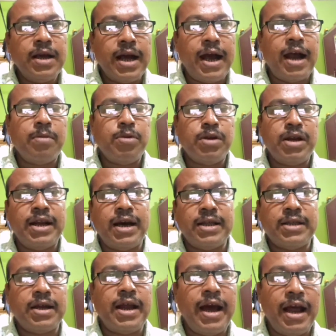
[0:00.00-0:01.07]
carbon and
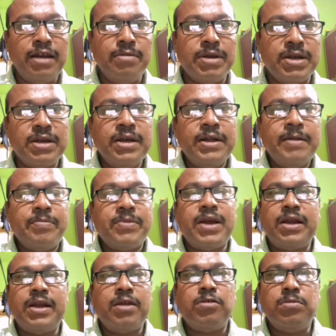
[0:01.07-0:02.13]
other element,
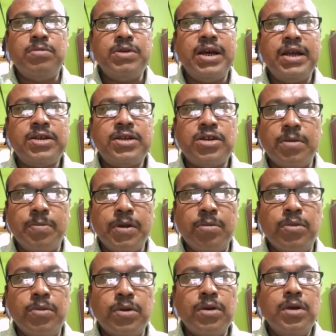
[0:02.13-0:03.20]
then there will be a triple
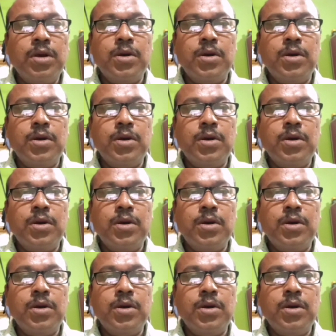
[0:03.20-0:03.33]
bond.